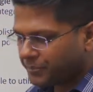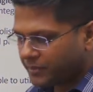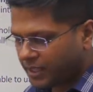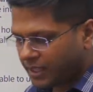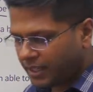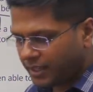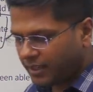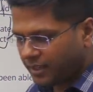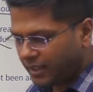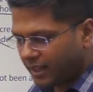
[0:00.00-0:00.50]

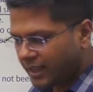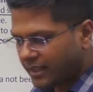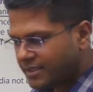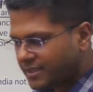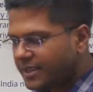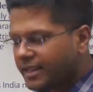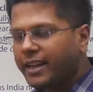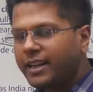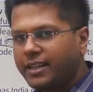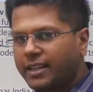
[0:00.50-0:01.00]
the
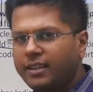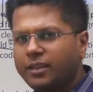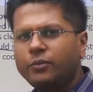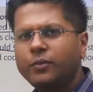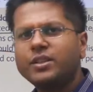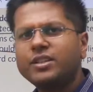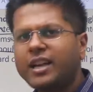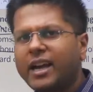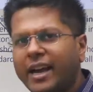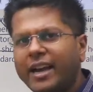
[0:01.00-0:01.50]
answer writing,
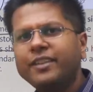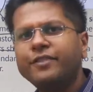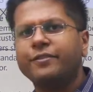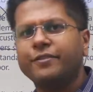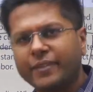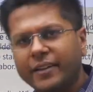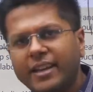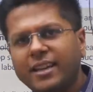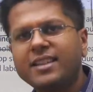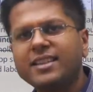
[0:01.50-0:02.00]
which I
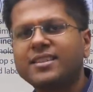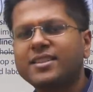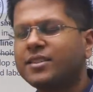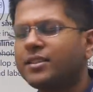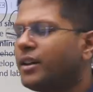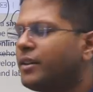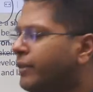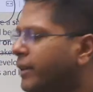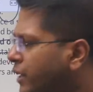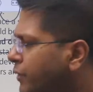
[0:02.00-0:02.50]
feel is
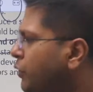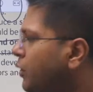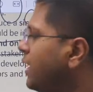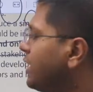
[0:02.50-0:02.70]
a wonderful